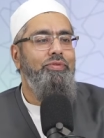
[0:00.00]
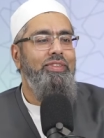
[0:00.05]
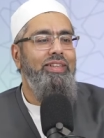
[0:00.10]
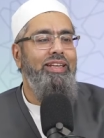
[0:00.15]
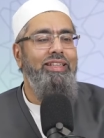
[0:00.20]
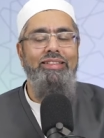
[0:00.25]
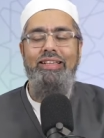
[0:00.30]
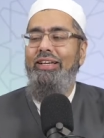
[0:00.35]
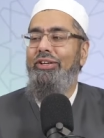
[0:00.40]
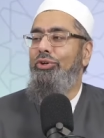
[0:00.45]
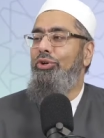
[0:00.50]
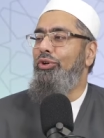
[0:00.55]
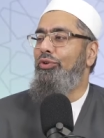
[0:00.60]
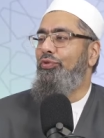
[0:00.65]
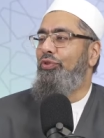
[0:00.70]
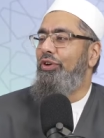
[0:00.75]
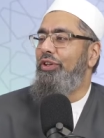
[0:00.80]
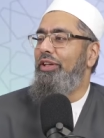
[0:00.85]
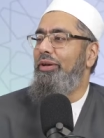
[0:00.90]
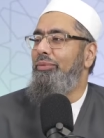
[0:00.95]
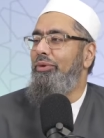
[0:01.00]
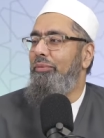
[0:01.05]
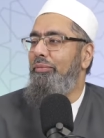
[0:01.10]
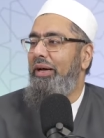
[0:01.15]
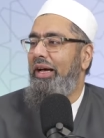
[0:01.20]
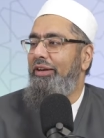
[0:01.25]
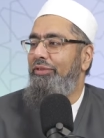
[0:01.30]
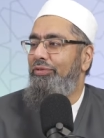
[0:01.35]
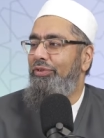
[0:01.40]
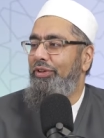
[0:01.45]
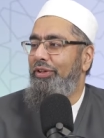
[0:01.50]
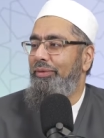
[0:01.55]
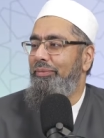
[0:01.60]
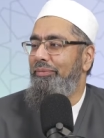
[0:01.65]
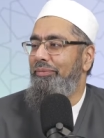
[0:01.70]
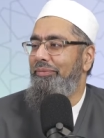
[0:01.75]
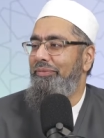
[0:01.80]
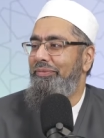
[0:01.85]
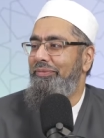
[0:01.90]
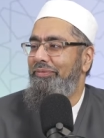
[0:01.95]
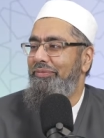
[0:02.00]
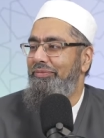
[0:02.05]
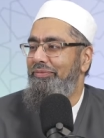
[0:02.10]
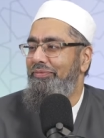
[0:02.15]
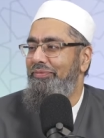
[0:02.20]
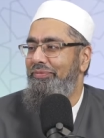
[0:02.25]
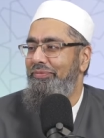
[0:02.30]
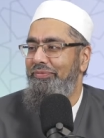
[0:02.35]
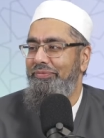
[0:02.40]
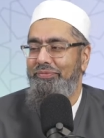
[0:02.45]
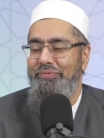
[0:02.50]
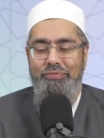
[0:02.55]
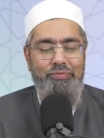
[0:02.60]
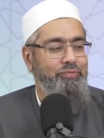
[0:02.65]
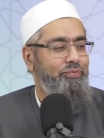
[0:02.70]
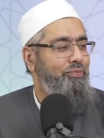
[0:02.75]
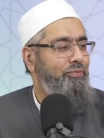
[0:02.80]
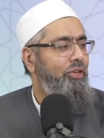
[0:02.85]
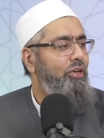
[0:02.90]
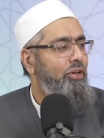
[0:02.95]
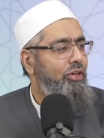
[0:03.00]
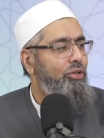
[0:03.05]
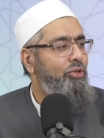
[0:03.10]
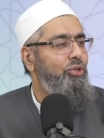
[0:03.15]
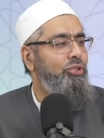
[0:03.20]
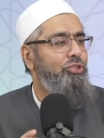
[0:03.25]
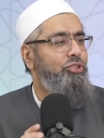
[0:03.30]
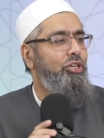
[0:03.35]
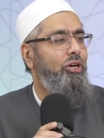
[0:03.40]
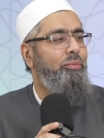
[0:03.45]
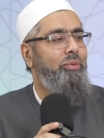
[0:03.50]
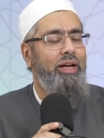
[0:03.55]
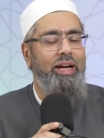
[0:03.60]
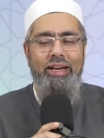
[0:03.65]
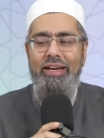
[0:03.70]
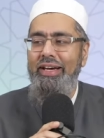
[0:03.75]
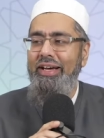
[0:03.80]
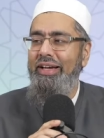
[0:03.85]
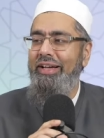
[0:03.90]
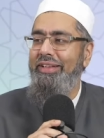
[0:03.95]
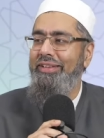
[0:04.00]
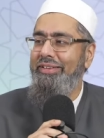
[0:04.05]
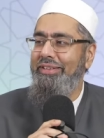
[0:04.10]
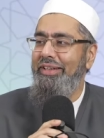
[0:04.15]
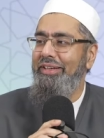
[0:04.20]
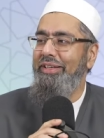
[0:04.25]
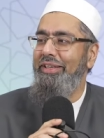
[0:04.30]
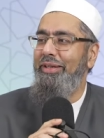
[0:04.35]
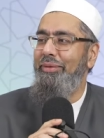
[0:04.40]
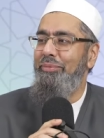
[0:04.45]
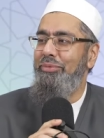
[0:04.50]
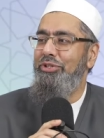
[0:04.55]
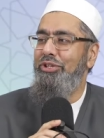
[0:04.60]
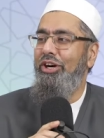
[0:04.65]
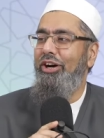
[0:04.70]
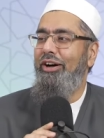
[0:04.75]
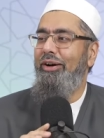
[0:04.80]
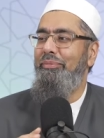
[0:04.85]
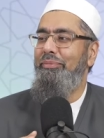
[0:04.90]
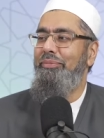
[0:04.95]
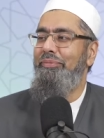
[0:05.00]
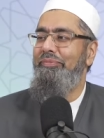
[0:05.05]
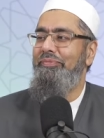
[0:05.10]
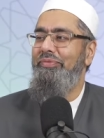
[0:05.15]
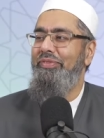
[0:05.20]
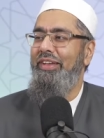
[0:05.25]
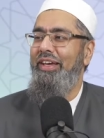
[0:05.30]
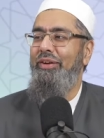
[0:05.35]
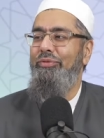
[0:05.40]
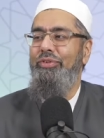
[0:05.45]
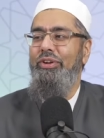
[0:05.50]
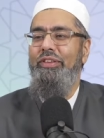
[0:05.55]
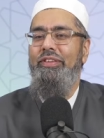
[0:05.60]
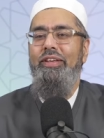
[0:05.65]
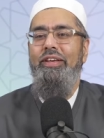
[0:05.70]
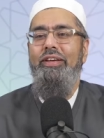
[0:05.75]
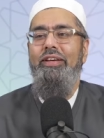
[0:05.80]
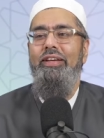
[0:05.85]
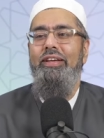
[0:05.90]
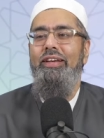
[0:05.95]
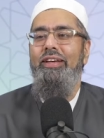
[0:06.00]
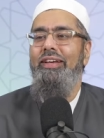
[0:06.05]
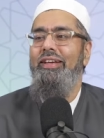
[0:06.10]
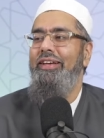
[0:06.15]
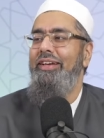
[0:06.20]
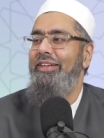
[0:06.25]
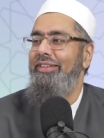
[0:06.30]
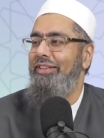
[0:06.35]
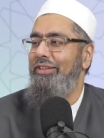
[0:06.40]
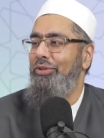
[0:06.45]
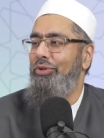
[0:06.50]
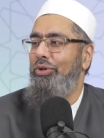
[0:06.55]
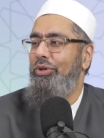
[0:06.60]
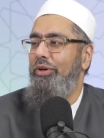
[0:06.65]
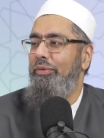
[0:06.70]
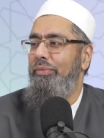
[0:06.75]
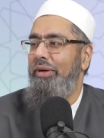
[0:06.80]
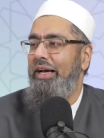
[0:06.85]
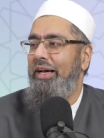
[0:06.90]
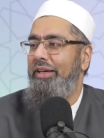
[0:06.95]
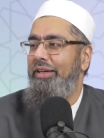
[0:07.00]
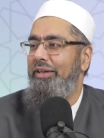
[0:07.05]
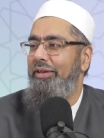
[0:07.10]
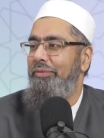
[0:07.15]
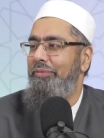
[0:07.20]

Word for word: Is that good for them or bad for them? You got a good job, halal, tayyib job, everything. Is it good or bad?